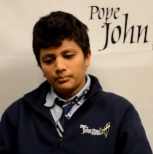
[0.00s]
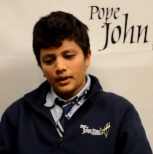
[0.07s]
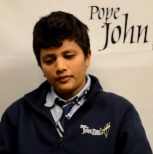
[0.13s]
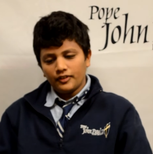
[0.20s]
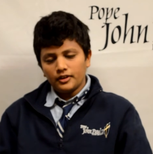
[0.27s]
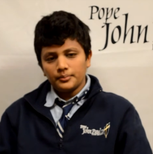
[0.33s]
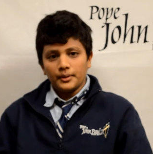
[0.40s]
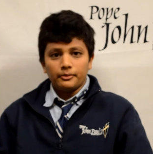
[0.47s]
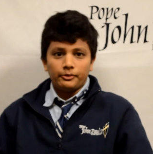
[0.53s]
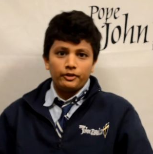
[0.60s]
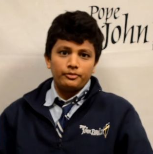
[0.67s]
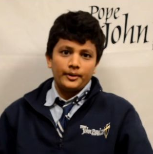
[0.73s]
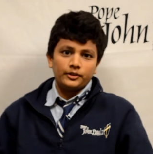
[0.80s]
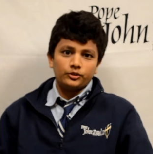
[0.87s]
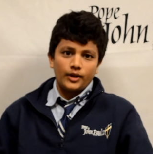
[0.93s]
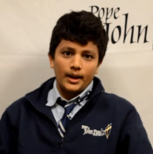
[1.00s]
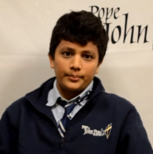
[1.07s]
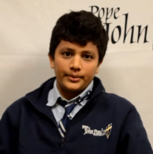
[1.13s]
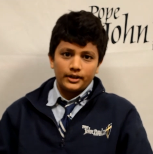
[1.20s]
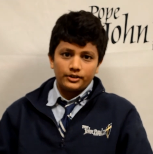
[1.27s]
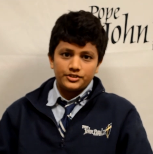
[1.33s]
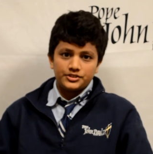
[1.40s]
My favorite memory of my
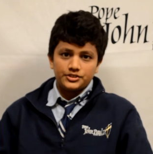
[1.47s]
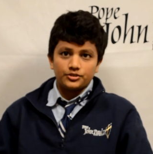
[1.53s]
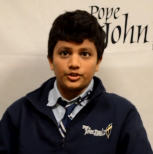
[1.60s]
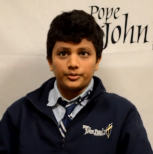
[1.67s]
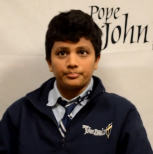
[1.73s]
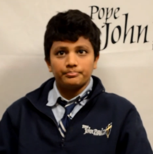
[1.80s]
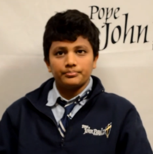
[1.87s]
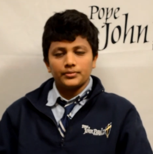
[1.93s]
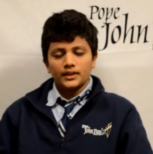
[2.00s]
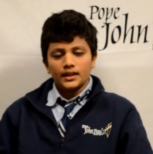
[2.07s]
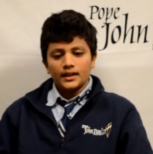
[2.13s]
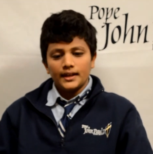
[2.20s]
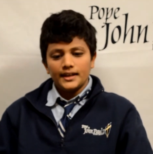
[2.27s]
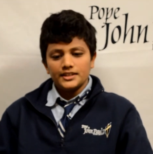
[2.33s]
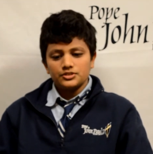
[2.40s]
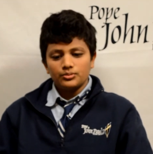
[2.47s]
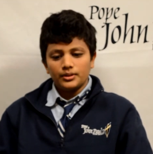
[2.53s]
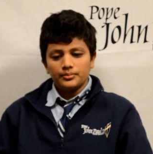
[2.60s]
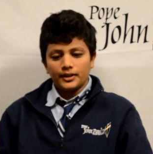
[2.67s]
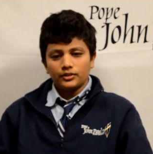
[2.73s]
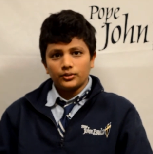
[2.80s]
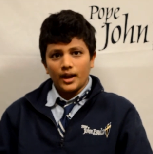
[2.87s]
grandparents is
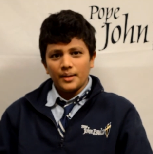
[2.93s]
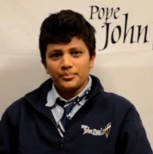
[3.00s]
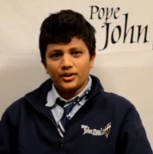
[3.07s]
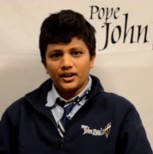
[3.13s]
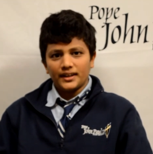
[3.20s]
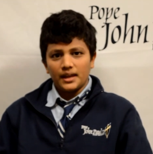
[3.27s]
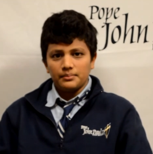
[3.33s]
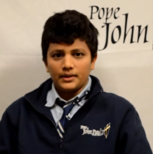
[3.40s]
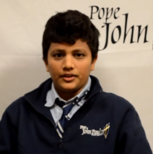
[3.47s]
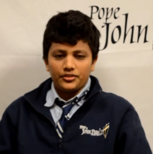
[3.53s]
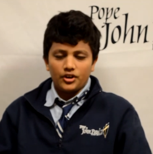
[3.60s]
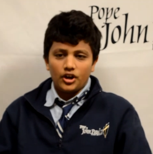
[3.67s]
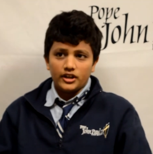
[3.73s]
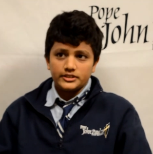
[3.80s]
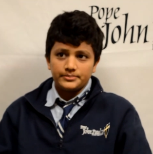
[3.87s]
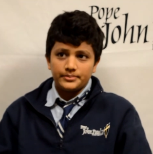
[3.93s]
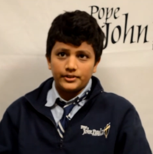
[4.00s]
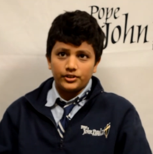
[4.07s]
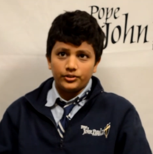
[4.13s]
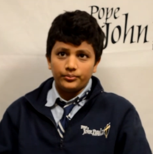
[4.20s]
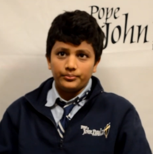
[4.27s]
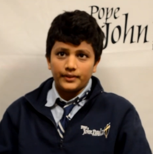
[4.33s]
when my grandpa came out of the
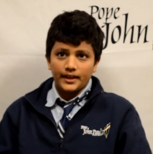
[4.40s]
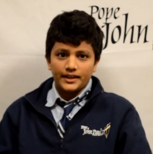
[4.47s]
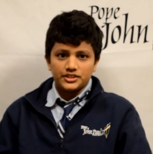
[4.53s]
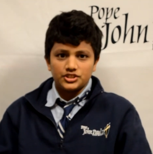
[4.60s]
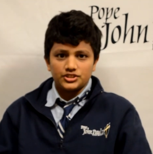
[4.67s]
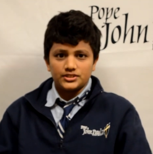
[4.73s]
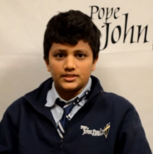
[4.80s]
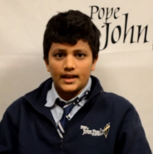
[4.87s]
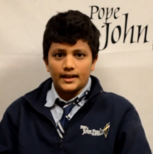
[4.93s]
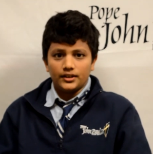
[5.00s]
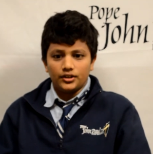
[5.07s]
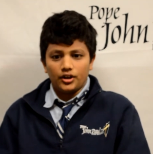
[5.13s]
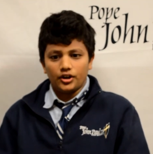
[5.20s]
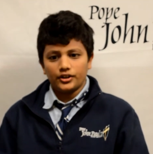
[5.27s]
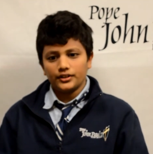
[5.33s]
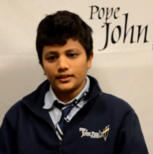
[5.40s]
hospital. He had just had a heart